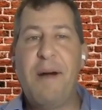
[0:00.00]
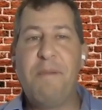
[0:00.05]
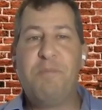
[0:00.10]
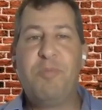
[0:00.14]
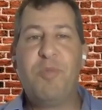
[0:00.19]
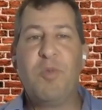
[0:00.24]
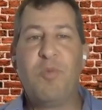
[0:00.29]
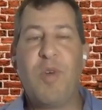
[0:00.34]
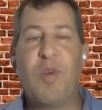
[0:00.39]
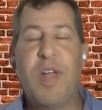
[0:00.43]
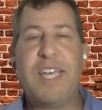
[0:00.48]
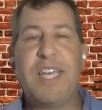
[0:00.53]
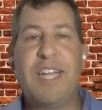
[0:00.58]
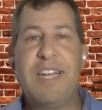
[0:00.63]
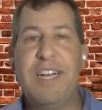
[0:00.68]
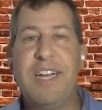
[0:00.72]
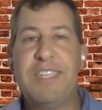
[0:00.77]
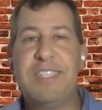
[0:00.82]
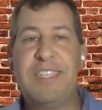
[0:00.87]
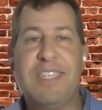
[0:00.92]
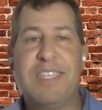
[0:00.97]

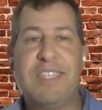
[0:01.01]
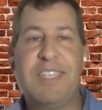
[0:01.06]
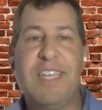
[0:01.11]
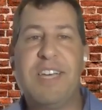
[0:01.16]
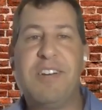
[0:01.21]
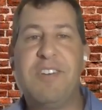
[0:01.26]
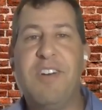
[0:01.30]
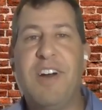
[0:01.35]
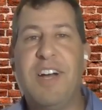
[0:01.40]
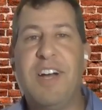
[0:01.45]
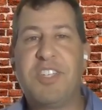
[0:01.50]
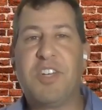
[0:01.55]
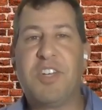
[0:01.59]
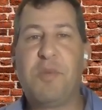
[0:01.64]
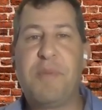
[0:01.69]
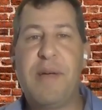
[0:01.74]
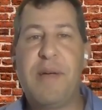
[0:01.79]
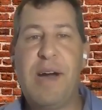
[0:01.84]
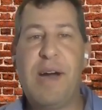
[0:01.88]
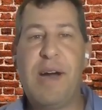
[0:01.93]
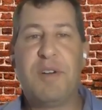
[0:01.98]
Recognizing the psychological
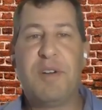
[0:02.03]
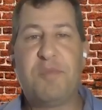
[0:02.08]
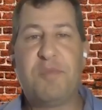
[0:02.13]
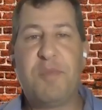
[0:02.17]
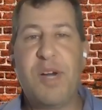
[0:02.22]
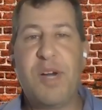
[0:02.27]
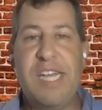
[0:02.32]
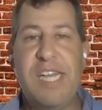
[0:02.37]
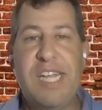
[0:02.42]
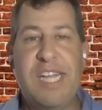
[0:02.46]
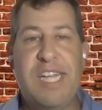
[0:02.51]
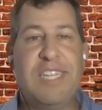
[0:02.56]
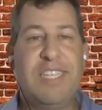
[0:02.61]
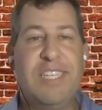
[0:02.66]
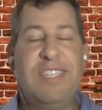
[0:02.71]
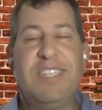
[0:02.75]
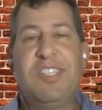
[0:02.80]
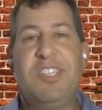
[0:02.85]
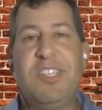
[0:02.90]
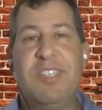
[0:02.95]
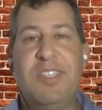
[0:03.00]
power of money in
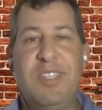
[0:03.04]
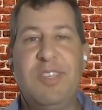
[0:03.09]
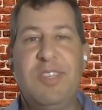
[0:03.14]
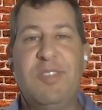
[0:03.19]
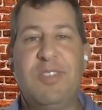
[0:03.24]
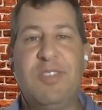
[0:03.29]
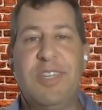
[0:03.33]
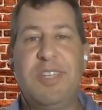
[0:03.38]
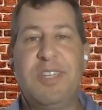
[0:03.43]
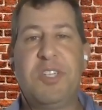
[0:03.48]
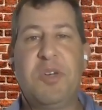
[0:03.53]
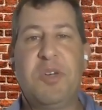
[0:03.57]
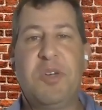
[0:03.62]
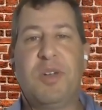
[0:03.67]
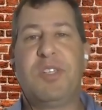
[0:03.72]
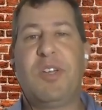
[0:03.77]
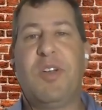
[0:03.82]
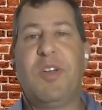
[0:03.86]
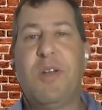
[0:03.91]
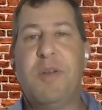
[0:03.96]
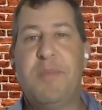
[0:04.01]
addition to using
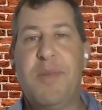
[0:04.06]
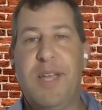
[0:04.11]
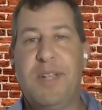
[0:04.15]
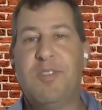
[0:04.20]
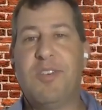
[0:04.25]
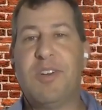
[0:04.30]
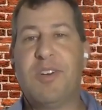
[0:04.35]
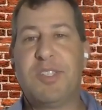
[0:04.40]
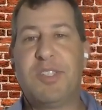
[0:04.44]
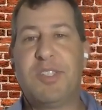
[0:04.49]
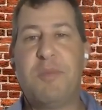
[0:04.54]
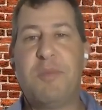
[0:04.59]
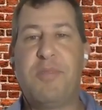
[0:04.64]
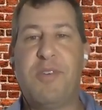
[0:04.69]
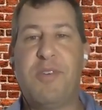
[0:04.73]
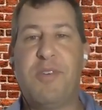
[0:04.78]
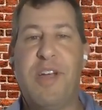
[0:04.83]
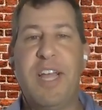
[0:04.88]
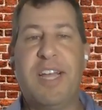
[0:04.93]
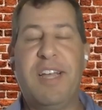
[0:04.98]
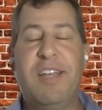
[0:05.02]
short-term and long-term
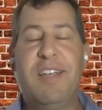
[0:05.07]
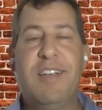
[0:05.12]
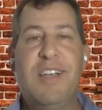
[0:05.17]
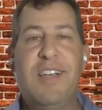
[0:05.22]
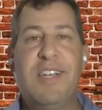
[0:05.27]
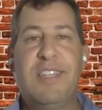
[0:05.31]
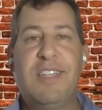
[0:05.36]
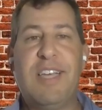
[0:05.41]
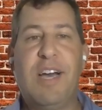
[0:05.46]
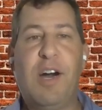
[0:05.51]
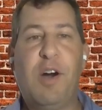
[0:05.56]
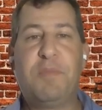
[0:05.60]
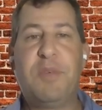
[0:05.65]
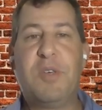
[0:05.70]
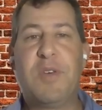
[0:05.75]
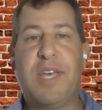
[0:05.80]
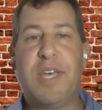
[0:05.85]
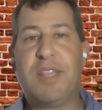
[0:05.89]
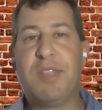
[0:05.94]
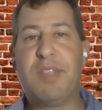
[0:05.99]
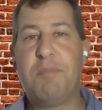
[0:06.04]
planning to help you
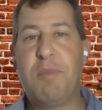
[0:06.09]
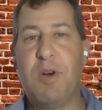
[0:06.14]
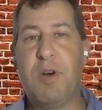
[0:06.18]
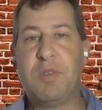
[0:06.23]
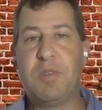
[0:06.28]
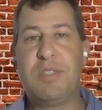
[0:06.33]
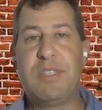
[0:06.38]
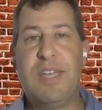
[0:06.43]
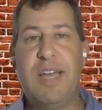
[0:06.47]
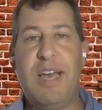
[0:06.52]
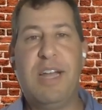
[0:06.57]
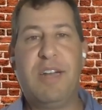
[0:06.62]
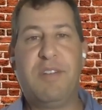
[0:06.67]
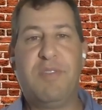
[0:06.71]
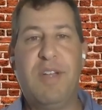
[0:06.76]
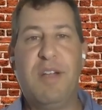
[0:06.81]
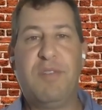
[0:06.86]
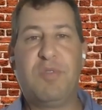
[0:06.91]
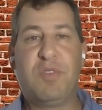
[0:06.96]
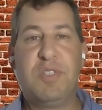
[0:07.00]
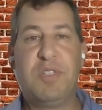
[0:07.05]
get the most out of
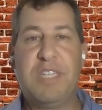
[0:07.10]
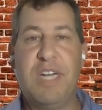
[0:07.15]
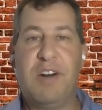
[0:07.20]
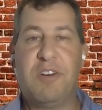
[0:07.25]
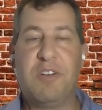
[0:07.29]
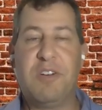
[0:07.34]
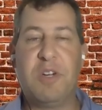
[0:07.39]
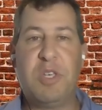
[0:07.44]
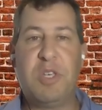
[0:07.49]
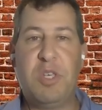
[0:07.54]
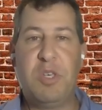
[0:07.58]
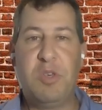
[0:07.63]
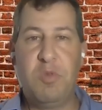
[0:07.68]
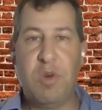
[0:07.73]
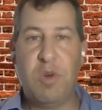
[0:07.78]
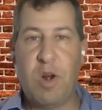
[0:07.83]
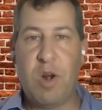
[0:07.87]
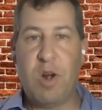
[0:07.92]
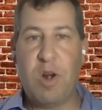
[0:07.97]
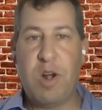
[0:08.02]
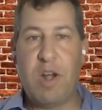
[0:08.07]
every dollar you
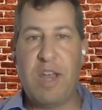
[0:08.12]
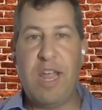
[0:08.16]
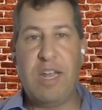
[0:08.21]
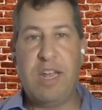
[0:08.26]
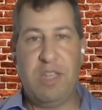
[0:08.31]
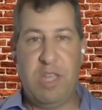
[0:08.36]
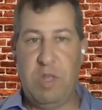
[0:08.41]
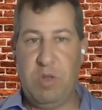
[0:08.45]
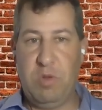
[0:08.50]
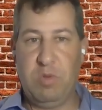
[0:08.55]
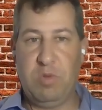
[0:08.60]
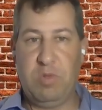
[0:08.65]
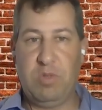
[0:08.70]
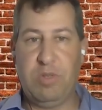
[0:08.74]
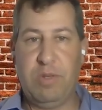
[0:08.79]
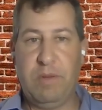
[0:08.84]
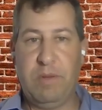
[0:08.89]
earn and use.